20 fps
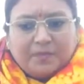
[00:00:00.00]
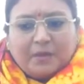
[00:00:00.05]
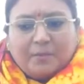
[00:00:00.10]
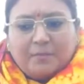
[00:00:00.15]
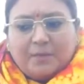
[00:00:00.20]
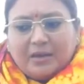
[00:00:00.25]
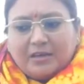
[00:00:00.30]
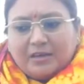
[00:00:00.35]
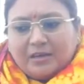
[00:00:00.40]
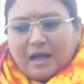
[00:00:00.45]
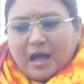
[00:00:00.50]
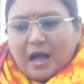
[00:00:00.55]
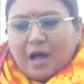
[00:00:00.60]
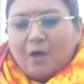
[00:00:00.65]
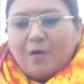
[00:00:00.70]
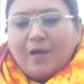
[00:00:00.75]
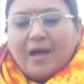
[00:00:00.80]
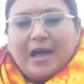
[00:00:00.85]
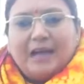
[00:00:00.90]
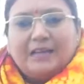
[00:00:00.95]
But
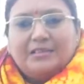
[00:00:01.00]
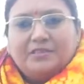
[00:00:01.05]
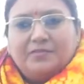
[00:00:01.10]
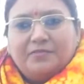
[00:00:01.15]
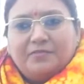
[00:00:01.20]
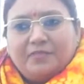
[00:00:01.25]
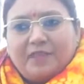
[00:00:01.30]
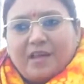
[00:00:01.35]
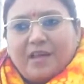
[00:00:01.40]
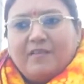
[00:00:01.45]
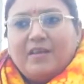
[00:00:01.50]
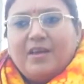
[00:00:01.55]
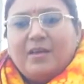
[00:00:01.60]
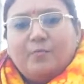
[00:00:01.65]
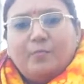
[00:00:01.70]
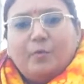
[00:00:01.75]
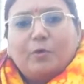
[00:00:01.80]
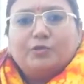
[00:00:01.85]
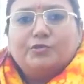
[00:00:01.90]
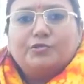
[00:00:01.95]
cow has a very
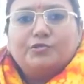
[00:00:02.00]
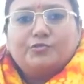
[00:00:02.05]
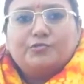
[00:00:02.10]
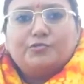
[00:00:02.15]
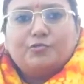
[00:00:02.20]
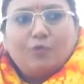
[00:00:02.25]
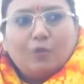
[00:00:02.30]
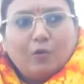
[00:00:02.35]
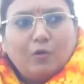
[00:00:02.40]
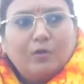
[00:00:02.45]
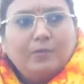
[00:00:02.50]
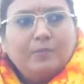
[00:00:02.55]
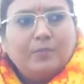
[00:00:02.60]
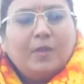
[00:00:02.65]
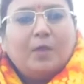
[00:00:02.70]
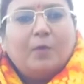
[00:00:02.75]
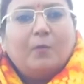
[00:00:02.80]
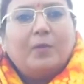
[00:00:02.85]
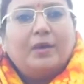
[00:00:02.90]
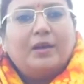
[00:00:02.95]
important role
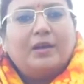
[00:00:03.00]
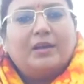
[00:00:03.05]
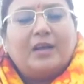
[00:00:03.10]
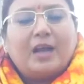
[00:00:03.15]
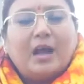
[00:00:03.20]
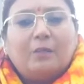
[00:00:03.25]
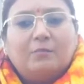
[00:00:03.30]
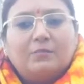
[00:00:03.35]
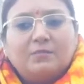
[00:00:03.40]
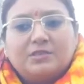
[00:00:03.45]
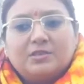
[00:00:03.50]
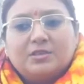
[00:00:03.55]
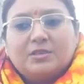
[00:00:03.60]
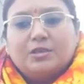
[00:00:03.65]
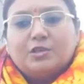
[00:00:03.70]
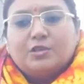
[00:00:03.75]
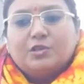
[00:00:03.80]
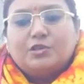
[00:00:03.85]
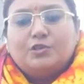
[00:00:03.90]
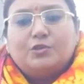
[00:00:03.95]
when it comes
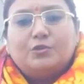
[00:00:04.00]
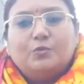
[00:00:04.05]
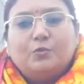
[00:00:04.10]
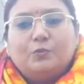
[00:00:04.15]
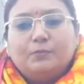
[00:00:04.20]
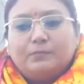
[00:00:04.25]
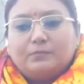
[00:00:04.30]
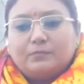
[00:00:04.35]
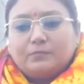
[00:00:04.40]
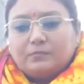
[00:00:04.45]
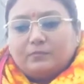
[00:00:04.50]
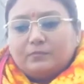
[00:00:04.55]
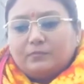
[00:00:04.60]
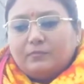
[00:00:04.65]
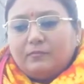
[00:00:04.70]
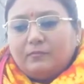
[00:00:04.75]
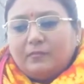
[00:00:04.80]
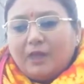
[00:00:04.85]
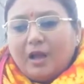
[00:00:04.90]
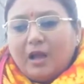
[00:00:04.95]
to
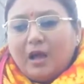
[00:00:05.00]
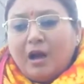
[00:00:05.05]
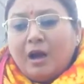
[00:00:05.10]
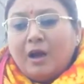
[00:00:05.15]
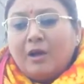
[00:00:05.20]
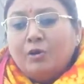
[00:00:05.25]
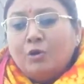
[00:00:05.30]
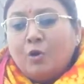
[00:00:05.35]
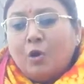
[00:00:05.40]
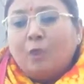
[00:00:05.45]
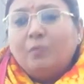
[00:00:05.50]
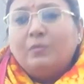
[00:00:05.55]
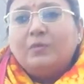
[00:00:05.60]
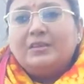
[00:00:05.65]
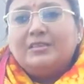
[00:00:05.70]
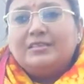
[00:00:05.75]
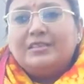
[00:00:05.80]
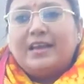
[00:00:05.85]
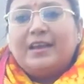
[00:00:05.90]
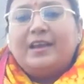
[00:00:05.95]
our
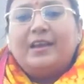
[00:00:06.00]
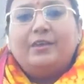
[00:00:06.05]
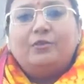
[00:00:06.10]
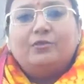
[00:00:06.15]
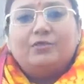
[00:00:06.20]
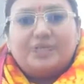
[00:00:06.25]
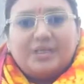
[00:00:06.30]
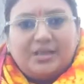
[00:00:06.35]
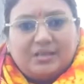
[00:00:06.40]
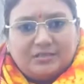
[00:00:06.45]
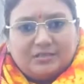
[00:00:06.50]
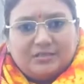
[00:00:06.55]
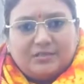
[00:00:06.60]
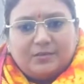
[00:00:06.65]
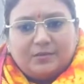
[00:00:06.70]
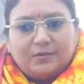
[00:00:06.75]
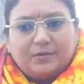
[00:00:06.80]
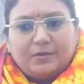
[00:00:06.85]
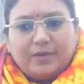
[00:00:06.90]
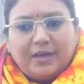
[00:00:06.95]
normal daily routines,
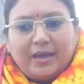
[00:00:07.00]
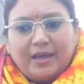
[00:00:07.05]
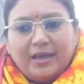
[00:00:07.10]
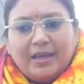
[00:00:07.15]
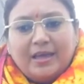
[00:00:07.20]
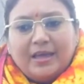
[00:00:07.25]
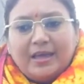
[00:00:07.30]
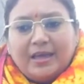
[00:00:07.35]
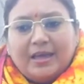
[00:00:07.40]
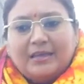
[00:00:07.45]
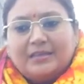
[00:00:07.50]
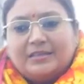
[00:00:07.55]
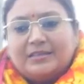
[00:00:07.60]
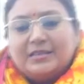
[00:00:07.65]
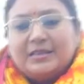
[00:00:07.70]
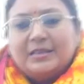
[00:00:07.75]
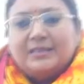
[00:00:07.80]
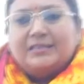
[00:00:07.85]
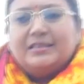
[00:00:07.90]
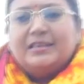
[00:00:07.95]
okay? It,
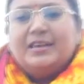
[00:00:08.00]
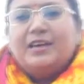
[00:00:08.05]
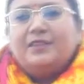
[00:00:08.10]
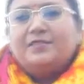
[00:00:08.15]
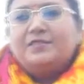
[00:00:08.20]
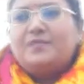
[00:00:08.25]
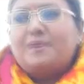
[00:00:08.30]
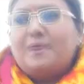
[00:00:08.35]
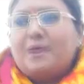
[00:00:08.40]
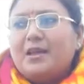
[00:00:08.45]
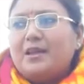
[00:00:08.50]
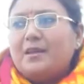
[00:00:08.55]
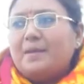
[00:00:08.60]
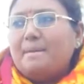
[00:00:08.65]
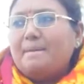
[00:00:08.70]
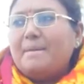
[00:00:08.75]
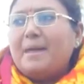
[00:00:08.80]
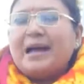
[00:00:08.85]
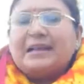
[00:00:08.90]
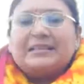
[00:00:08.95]
it gives
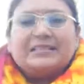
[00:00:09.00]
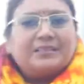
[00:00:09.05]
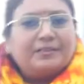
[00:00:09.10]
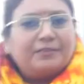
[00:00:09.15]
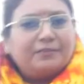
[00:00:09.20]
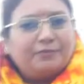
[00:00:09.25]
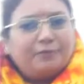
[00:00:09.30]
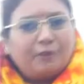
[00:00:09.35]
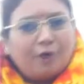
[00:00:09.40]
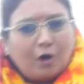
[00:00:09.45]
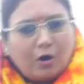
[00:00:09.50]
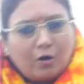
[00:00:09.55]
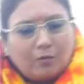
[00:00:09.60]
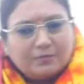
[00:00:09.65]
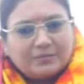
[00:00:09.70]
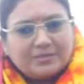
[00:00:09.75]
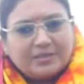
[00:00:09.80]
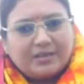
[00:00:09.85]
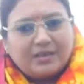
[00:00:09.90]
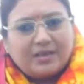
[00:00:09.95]
in massive
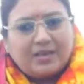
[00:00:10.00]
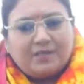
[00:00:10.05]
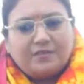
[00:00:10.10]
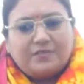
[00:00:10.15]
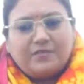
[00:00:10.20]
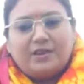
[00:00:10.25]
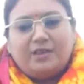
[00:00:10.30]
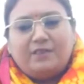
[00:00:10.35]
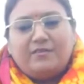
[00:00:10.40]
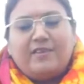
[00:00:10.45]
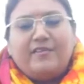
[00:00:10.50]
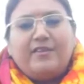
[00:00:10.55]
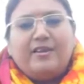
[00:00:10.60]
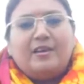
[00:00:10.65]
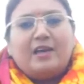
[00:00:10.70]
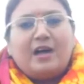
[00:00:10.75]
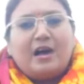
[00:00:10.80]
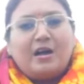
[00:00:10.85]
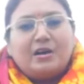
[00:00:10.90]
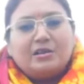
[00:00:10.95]
forms, it gives in very
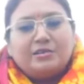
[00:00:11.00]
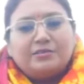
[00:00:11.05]
large